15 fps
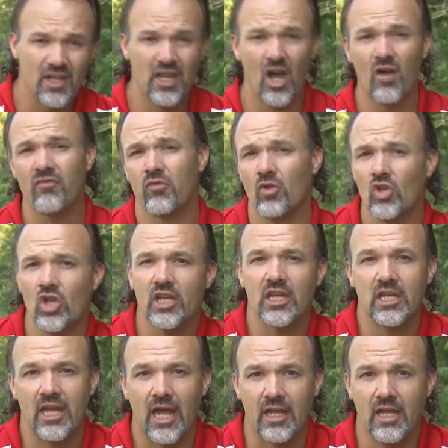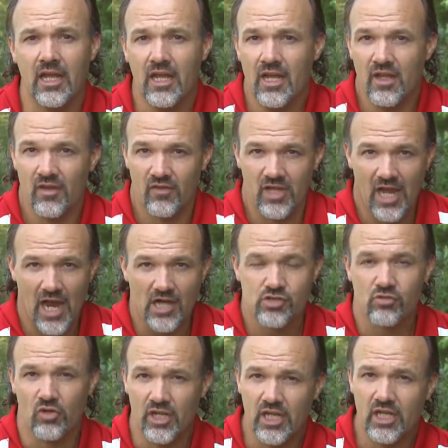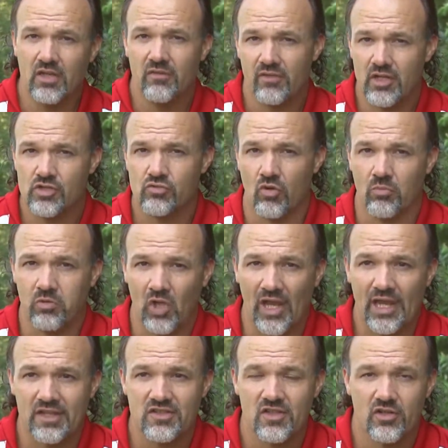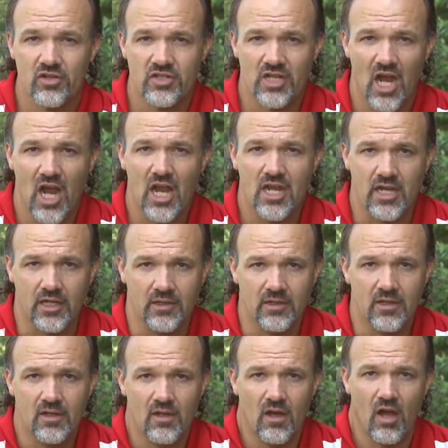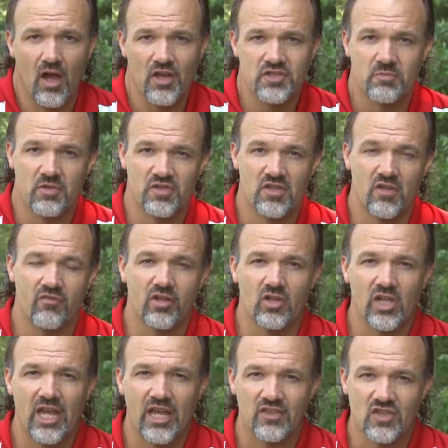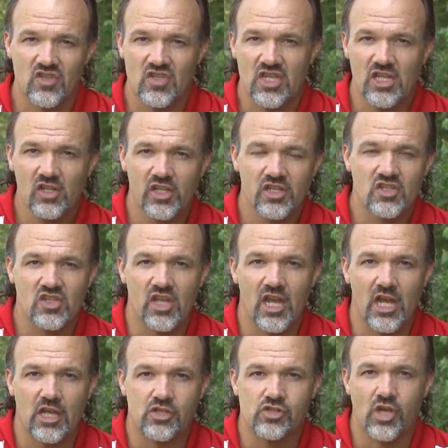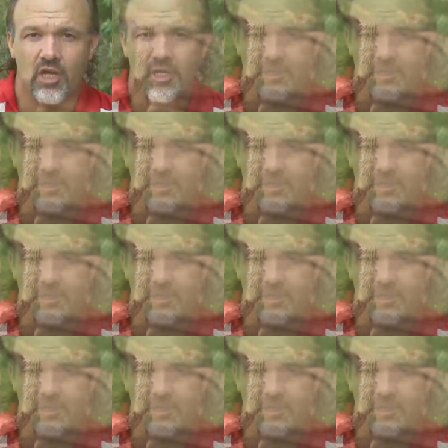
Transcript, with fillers: Now, if we're looking at the actual individual plants that are dying, uh, specifically at the seedling stage,